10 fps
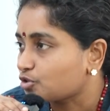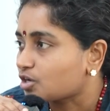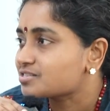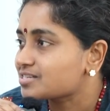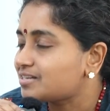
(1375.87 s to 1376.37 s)

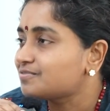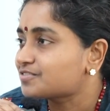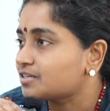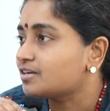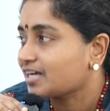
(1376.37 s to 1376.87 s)

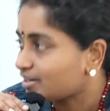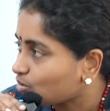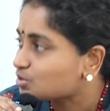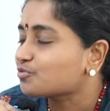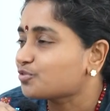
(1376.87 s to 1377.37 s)
yourselves and
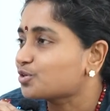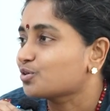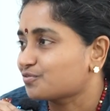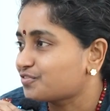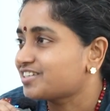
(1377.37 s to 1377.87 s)
also for
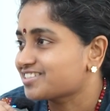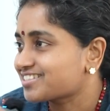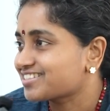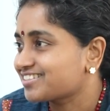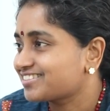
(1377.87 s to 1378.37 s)
your friends.